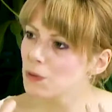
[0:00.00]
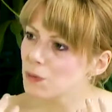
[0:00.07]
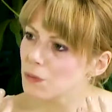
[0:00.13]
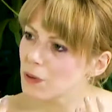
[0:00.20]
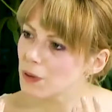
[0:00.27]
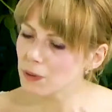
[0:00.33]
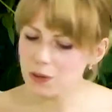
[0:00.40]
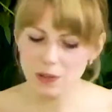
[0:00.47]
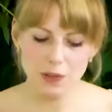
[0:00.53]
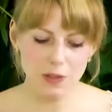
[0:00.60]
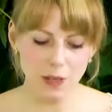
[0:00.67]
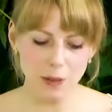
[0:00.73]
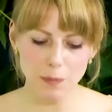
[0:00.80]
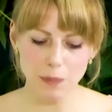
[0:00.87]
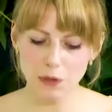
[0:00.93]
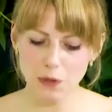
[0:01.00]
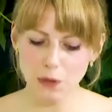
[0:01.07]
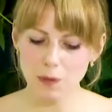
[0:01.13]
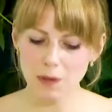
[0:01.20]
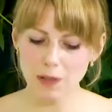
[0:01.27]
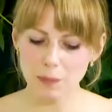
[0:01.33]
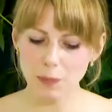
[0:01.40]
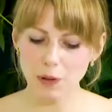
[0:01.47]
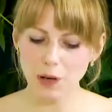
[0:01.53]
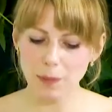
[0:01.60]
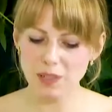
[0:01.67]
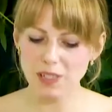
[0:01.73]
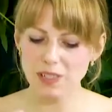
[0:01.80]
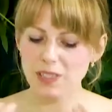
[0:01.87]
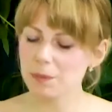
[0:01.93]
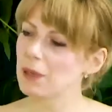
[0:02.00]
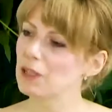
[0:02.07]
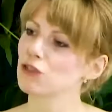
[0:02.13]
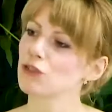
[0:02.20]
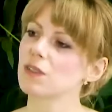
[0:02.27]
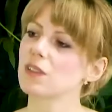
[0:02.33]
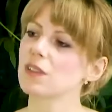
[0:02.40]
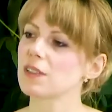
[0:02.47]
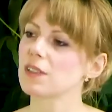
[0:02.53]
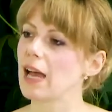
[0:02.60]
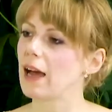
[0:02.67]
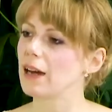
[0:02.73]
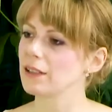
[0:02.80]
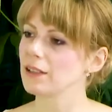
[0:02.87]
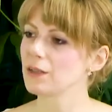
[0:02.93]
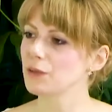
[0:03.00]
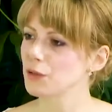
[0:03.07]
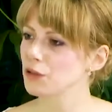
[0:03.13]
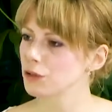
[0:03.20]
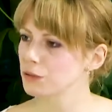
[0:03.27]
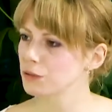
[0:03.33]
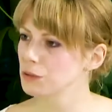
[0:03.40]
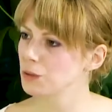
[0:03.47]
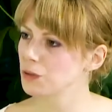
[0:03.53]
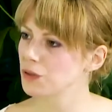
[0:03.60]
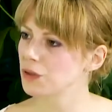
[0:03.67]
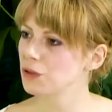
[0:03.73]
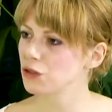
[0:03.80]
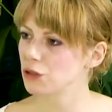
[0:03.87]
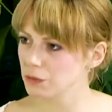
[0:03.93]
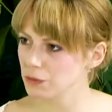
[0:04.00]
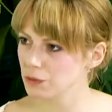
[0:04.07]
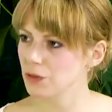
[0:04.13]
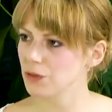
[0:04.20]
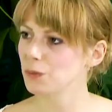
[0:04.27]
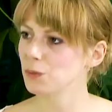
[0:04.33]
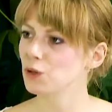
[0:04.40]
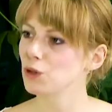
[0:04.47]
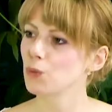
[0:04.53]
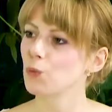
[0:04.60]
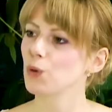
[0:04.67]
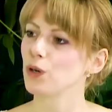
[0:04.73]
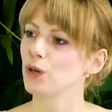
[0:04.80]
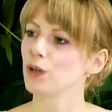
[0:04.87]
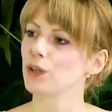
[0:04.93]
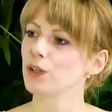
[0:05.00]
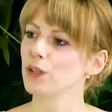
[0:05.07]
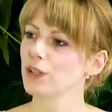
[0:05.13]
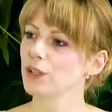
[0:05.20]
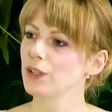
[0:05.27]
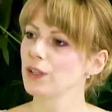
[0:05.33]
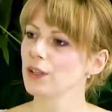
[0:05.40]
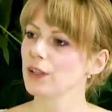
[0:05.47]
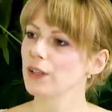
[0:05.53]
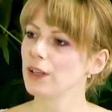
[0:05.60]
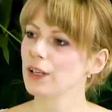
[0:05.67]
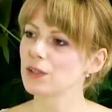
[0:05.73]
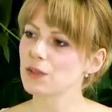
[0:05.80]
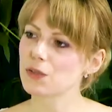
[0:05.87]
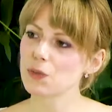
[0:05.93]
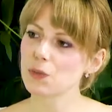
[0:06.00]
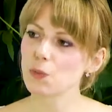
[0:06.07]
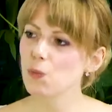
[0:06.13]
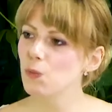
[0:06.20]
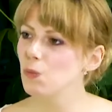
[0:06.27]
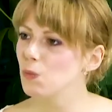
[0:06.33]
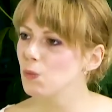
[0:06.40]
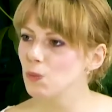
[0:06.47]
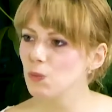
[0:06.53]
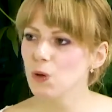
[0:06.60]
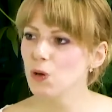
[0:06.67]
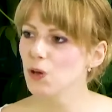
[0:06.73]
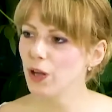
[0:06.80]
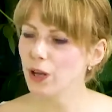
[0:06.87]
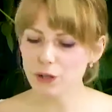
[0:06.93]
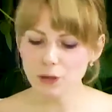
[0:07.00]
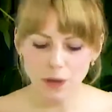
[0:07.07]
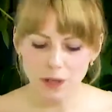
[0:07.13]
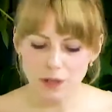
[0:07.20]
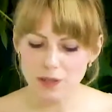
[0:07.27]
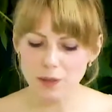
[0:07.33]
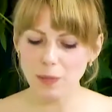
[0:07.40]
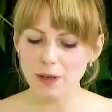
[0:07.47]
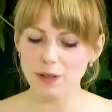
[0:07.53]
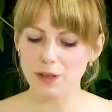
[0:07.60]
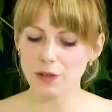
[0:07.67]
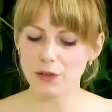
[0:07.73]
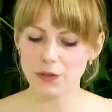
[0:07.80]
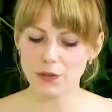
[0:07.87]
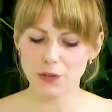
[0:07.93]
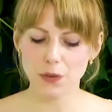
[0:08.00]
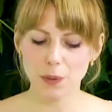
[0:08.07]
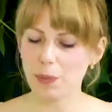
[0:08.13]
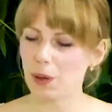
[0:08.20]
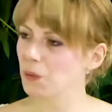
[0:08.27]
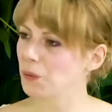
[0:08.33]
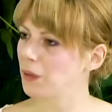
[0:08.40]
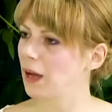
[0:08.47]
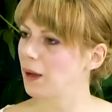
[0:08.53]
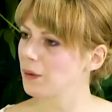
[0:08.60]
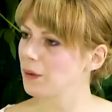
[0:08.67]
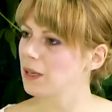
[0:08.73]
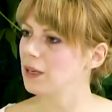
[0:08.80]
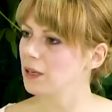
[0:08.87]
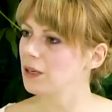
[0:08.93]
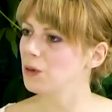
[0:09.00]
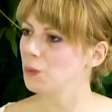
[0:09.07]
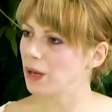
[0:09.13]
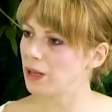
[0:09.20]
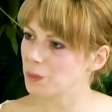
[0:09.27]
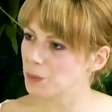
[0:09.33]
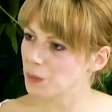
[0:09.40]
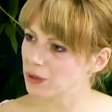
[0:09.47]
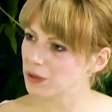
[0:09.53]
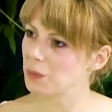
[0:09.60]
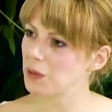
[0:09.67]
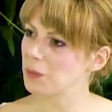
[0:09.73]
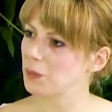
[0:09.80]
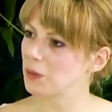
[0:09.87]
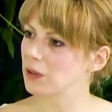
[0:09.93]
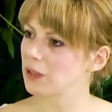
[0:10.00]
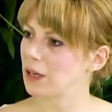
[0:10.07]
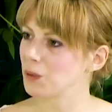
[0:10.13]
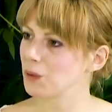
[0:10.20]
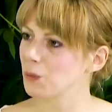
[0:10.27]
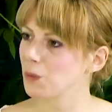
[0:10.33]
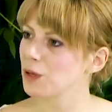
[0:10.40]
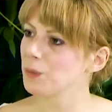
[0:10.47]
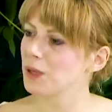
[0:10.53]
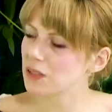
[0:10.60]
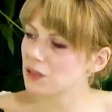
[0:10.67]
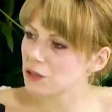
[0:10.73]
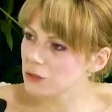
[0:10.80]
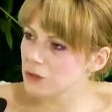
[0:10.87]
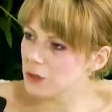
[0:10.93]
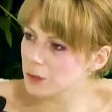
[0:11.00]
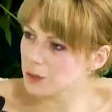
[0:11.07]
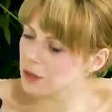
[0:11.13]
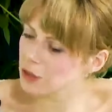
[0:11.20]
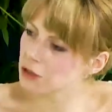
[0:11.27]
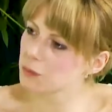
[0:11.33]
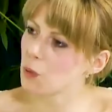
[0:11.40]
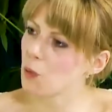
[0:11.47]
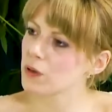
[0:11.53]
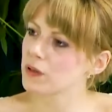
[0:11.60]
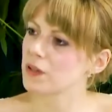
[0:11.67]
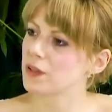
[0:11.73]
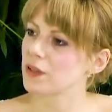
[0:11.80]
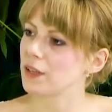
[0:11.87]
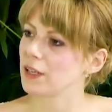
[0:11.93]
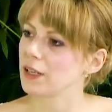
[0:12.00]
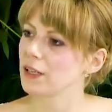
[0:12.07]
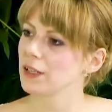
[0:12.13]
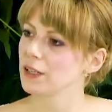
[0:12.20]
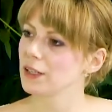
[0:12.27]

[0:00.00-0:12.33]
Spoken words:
there is, you told me that perhaps a special status for Jerusalem could work. And you had some ideas about that in a way to bring the people together. Because Jerusalem is such an important city.